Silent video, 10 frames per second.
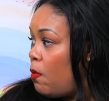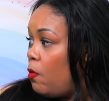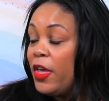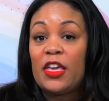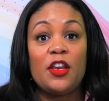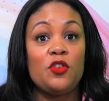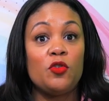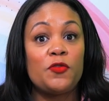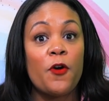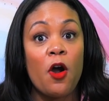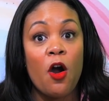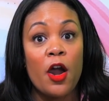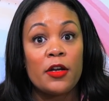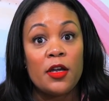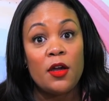we can use for
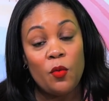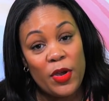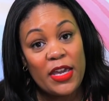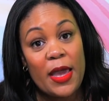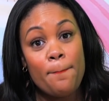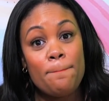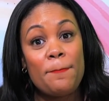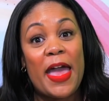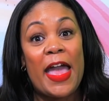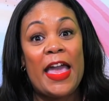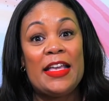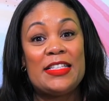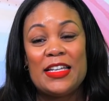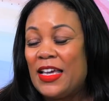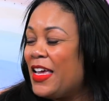art. We can paint.